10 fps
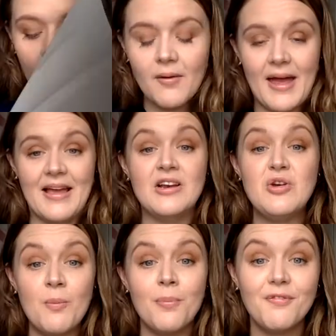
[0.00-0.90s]
Okay,
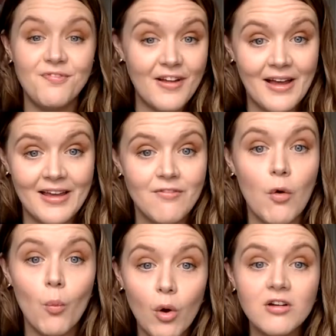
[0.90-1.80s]
number five,
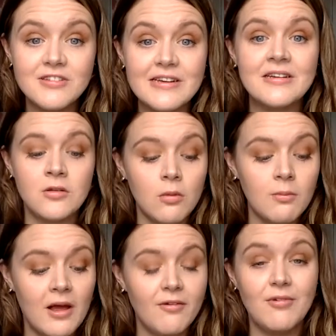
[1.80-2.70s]
what is on
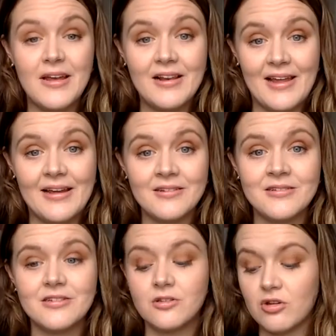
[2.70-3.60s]
my read
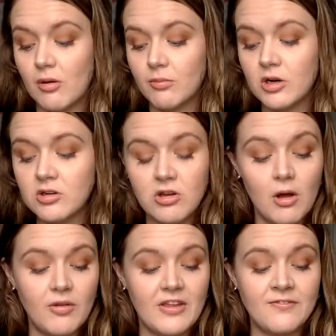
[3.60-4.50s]
list? So I'm going to
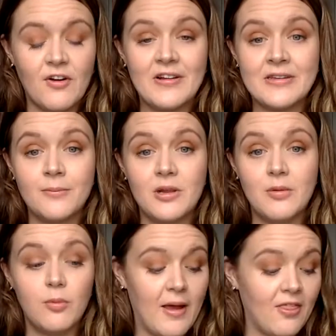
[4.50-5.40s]
start with this very simply
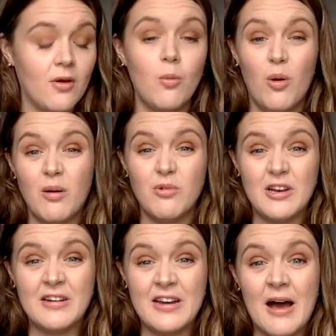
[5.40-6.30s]
with what I'm
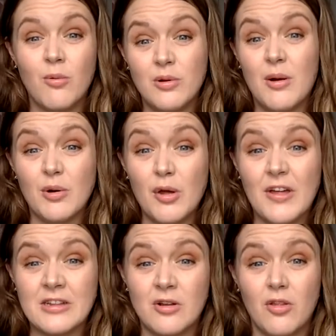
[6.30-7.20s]
reading now. Now I know
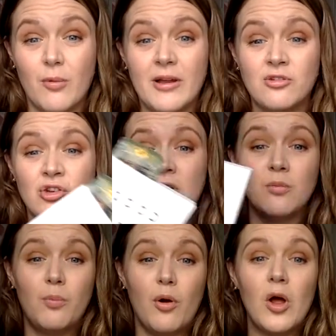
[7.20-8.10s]
that's not the question,
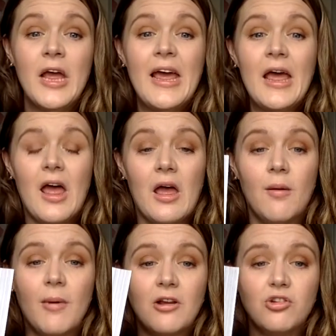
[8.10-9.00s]
but
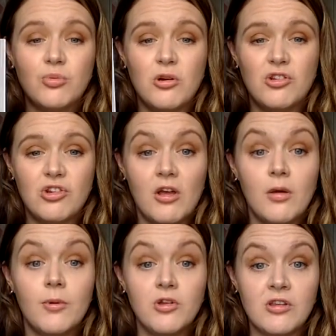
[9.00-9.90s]
um, I just wanted to show you
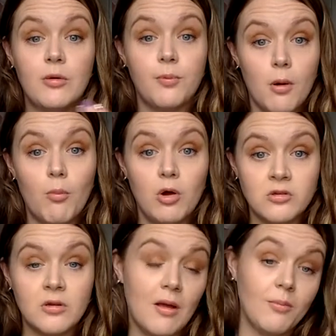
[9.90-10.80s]
because it'll prompt what
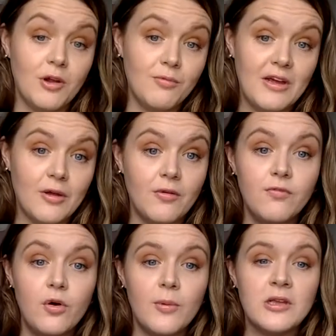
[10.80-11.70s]
I'm going to be going
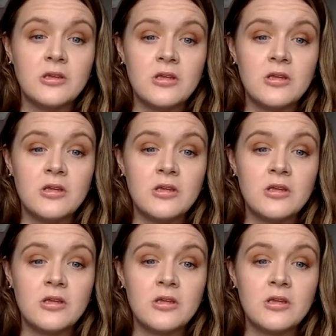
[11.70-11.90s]
forward.